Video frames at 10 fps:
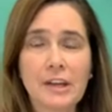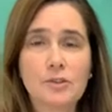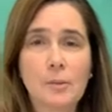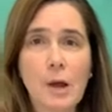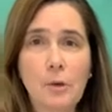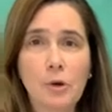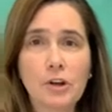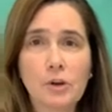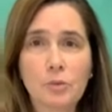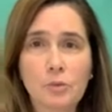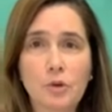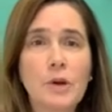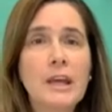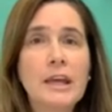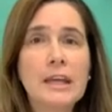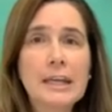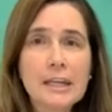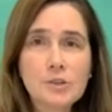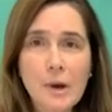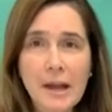So I want to go through
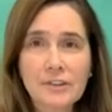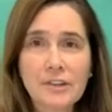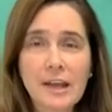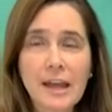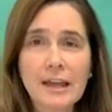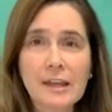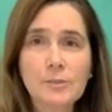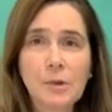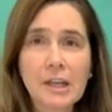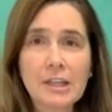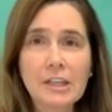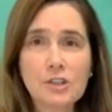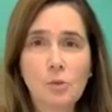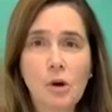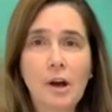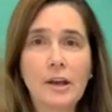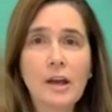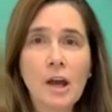each wax today, explain each one,